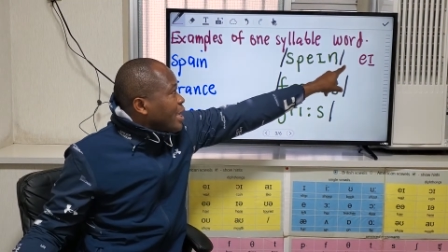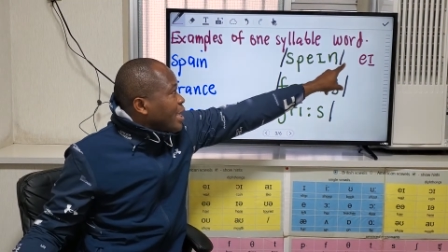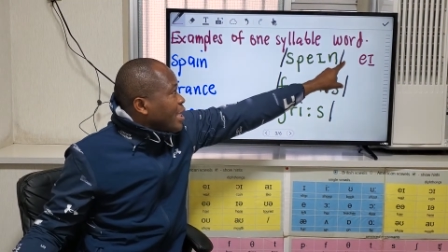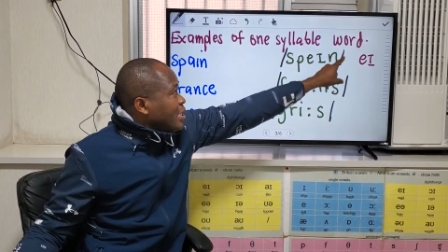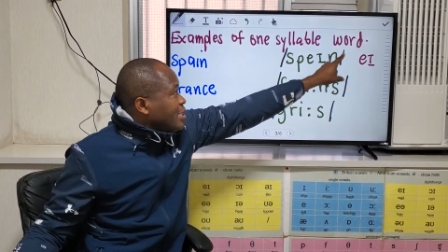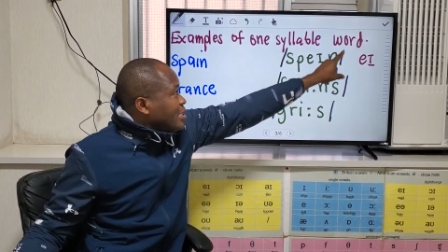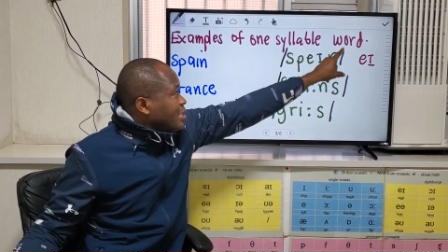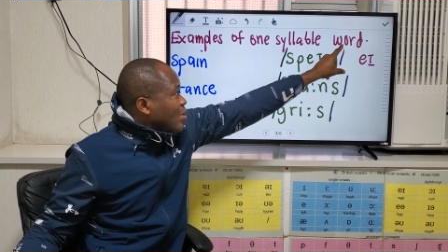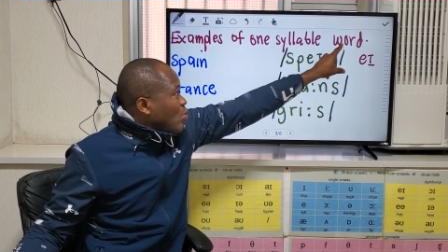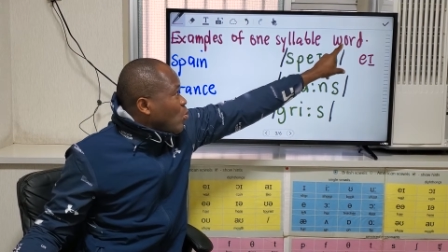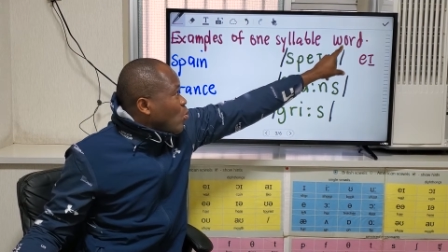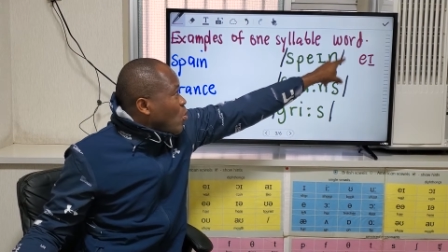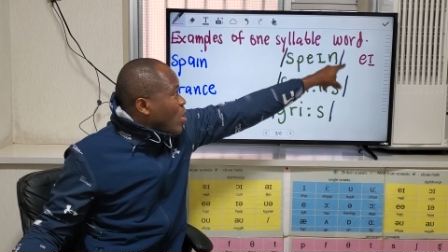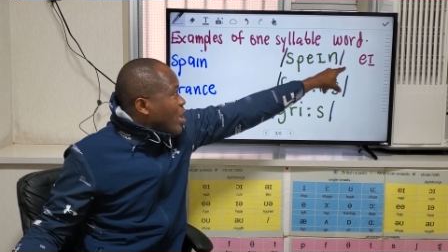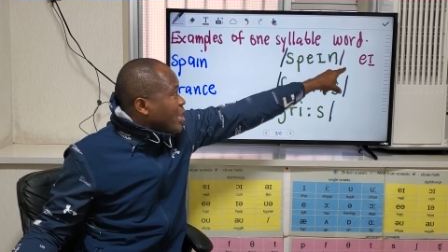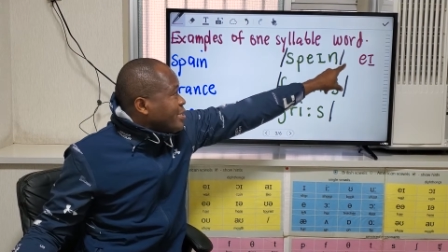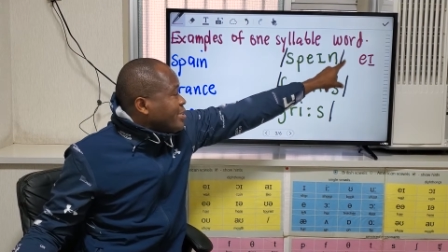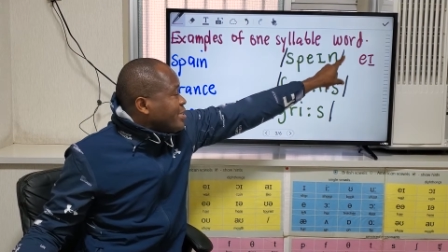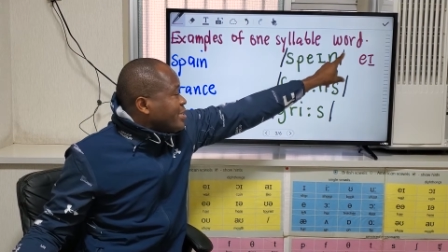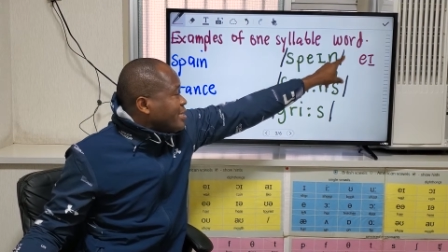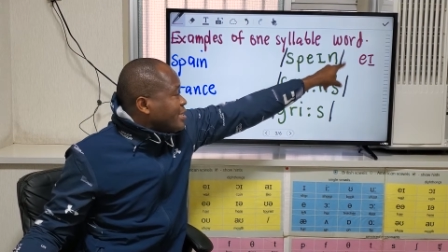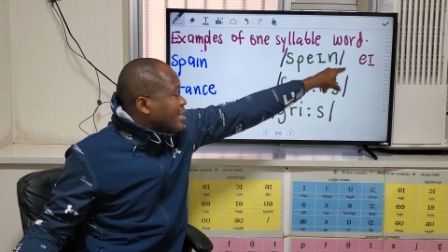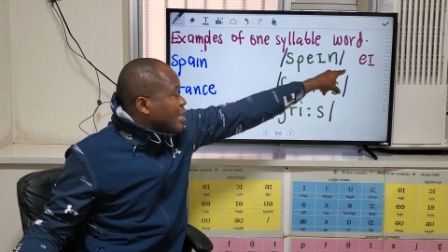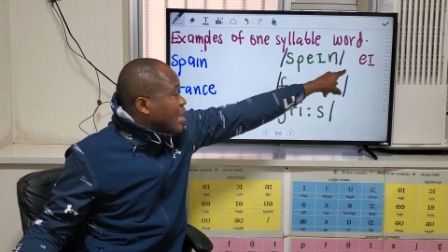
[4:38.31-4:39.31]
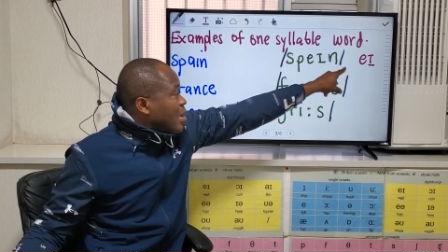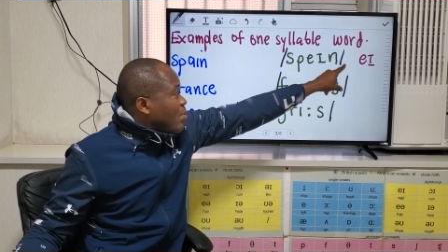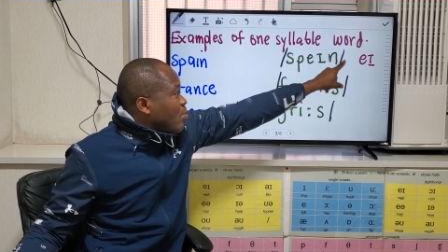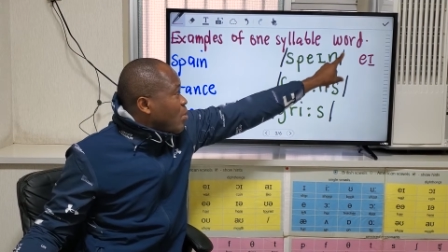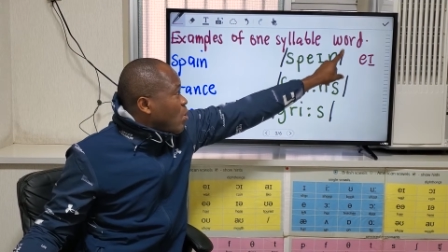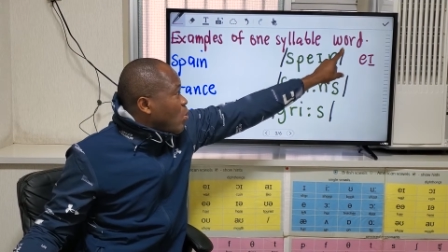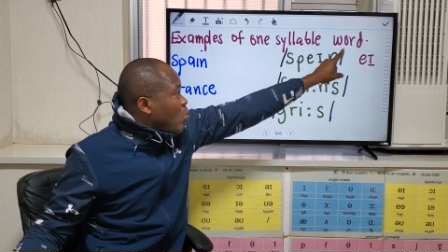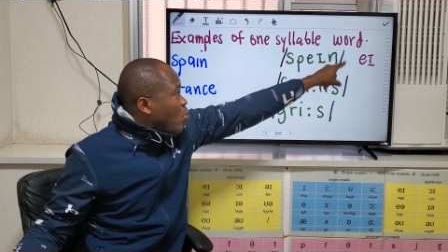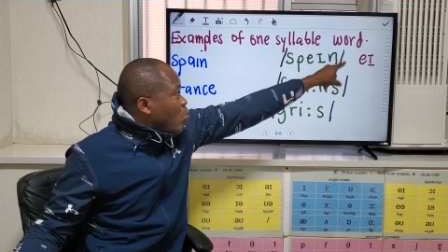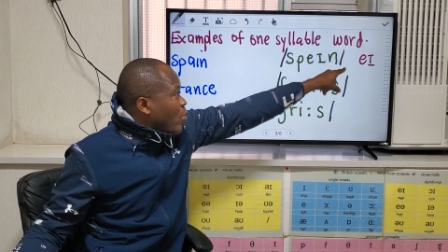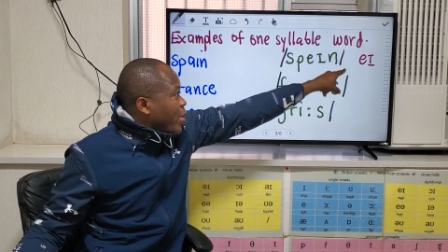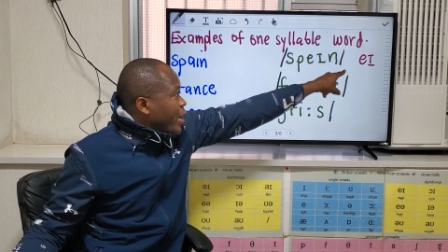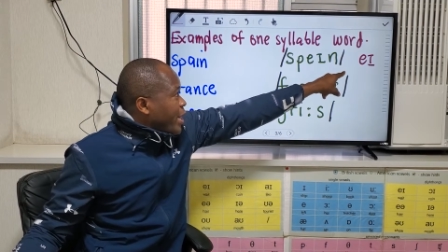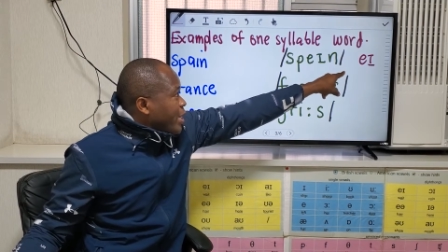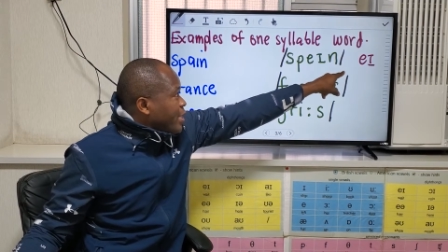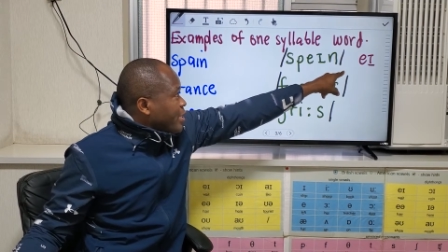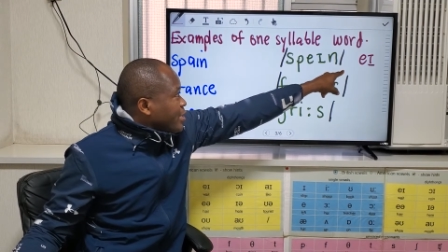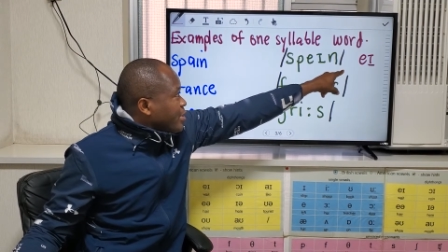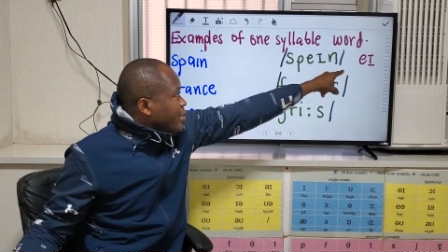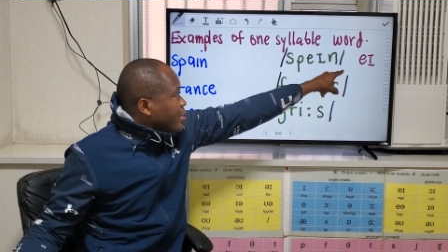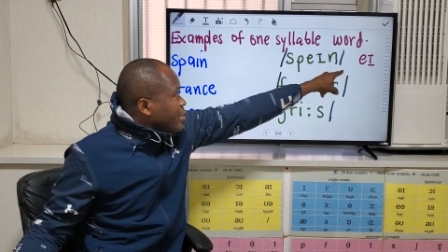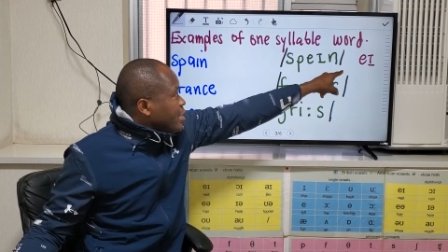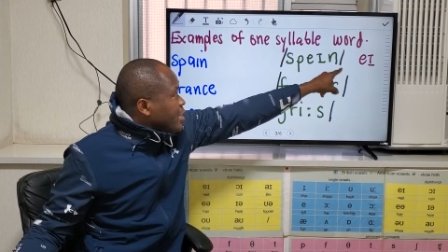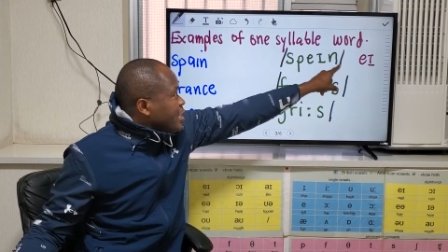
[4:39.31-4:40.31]
It's a one syllable word.
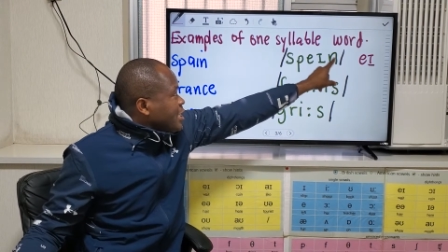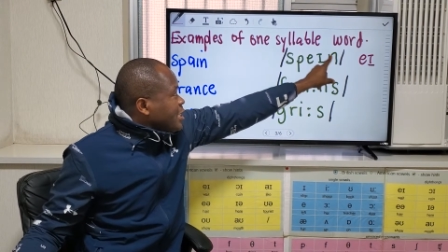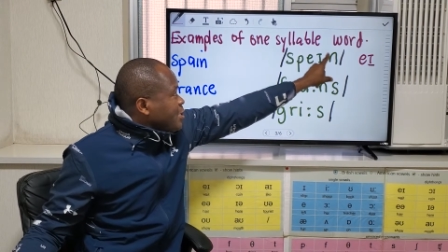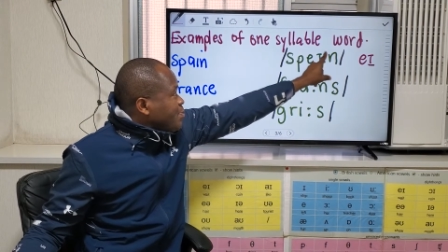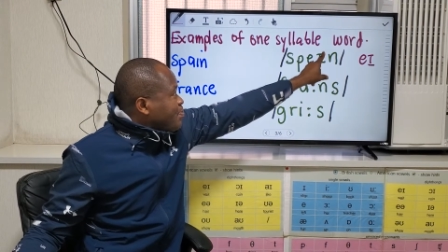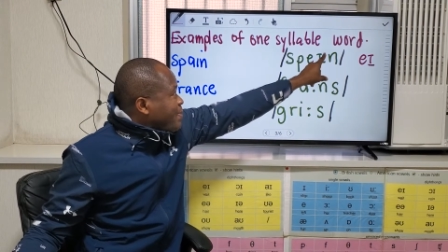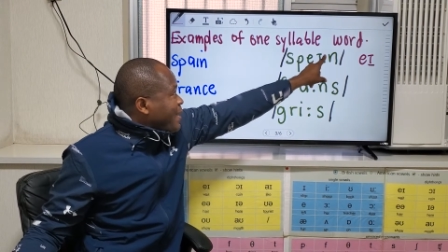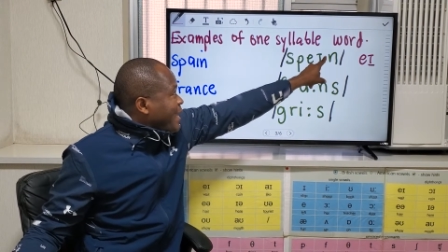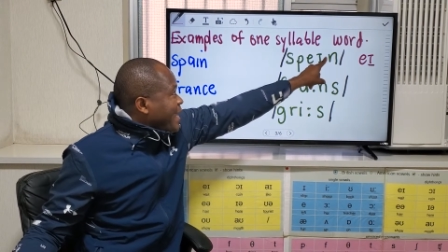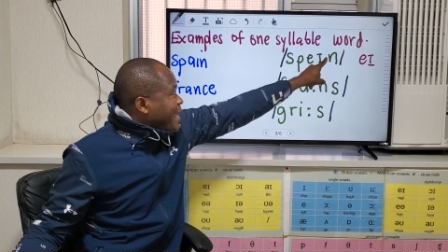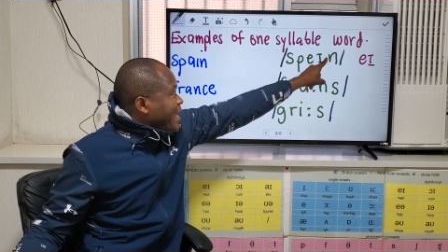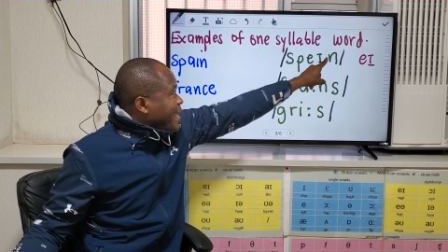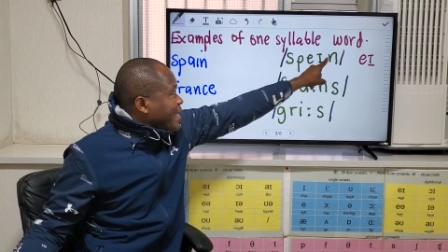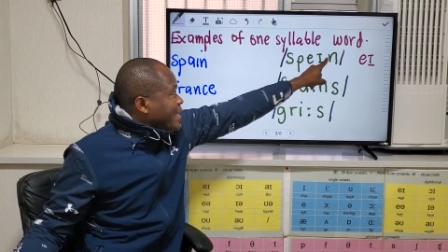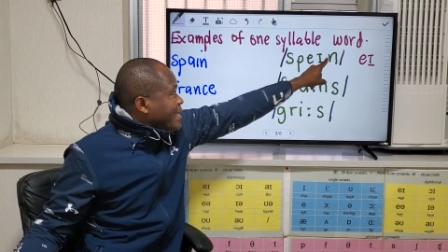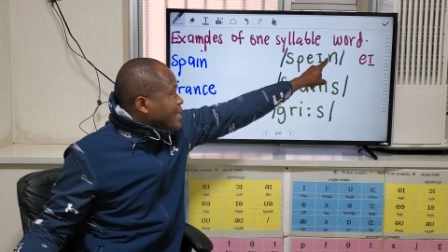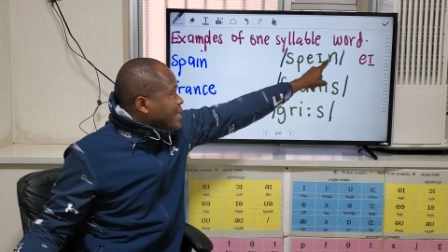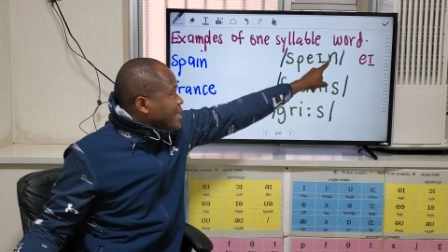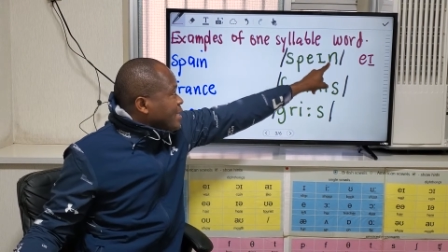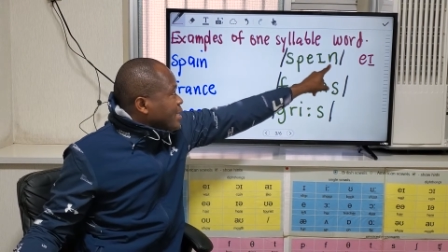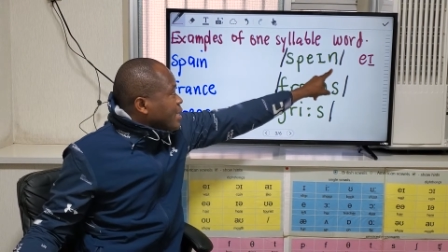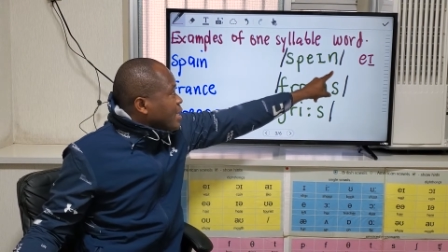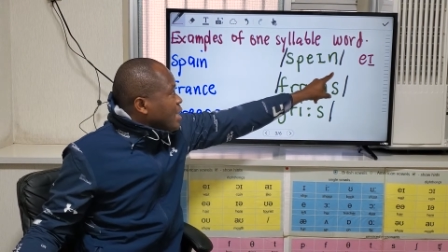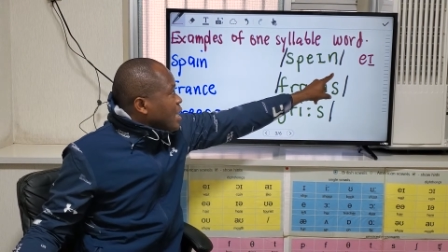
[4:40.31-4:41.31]
Spain.